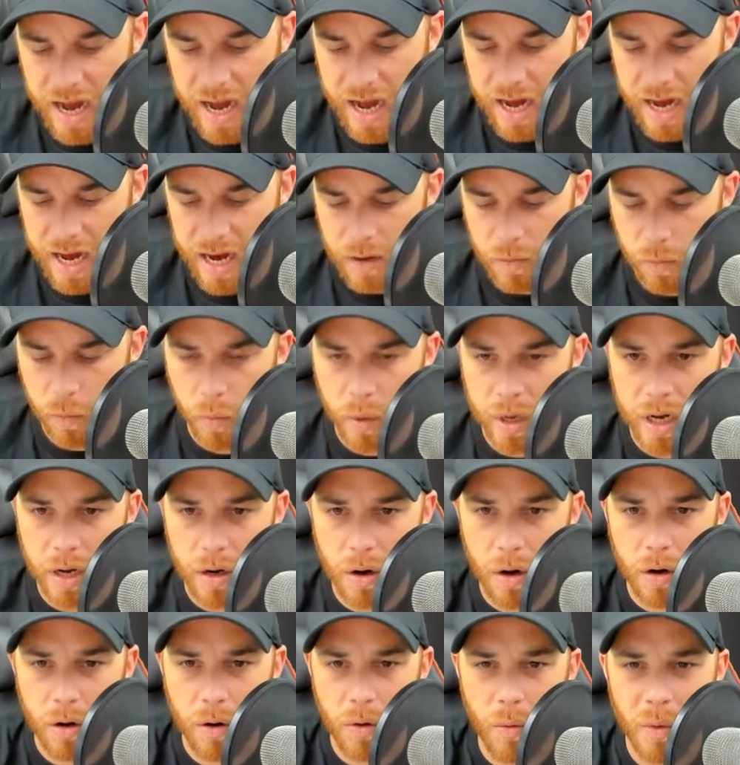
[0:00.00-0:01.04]
and we
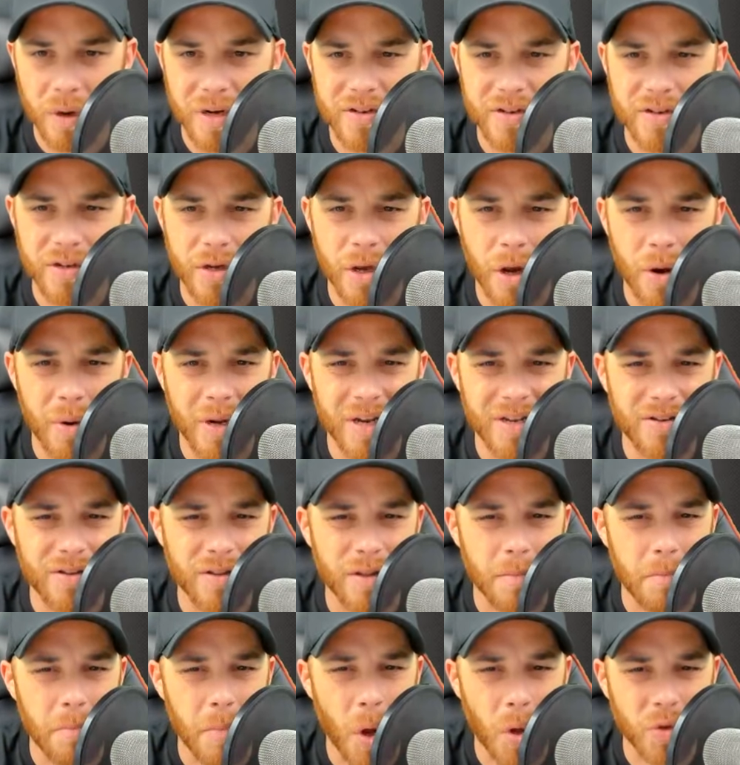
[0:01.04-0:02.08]
are going to go into
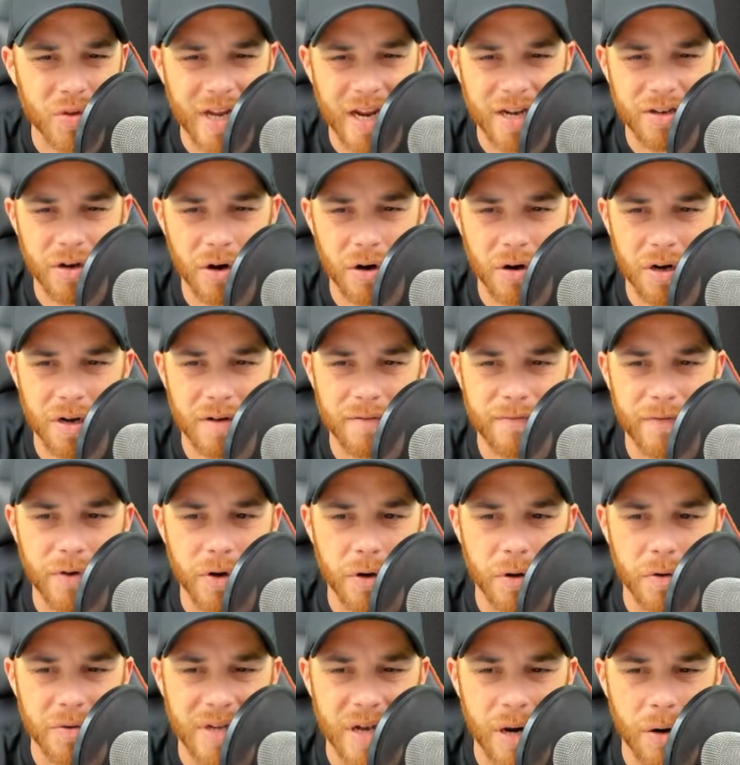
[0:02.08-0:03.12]
the multi-targeting
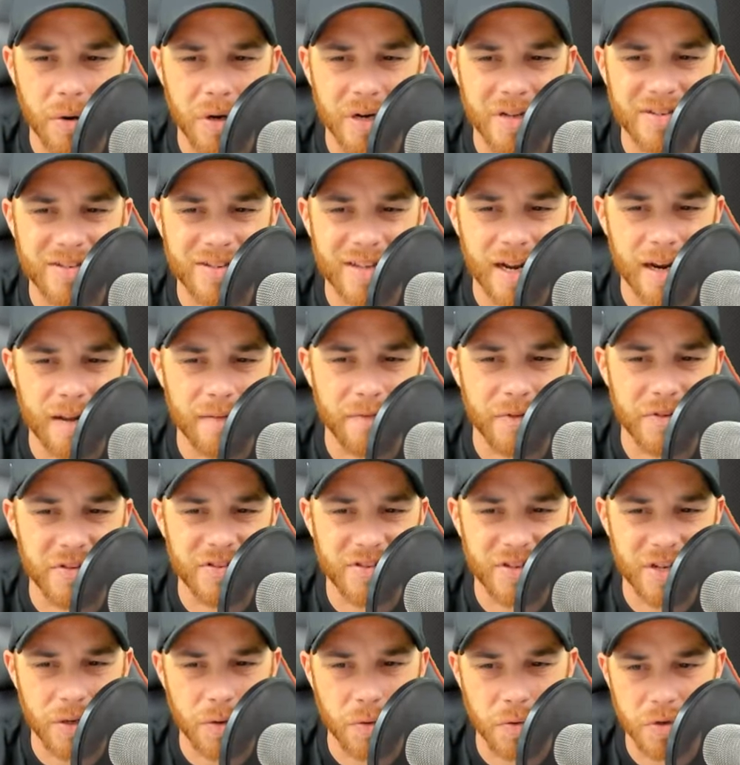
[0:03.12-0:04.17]
Inferno Tower instead of the
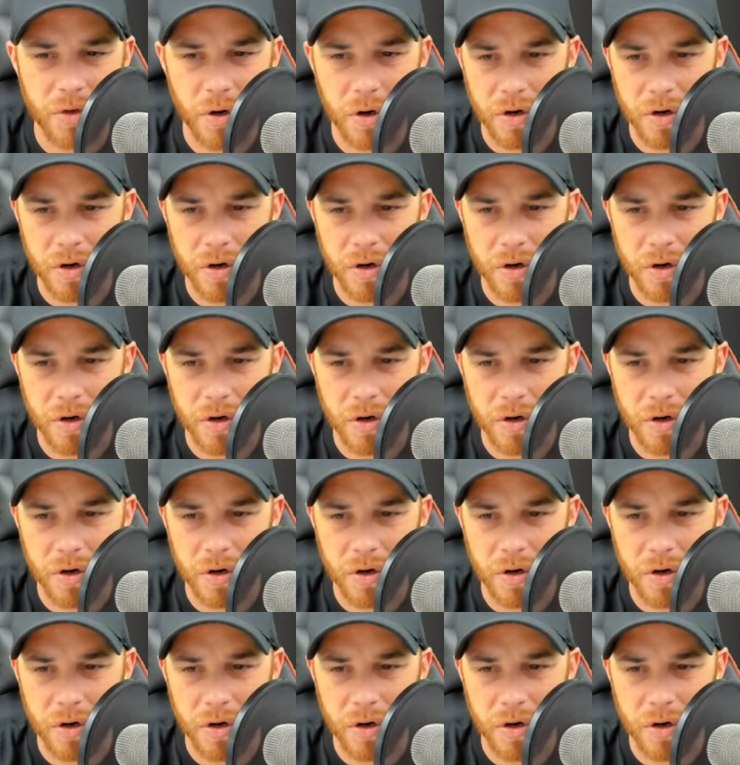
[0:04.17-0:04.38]
single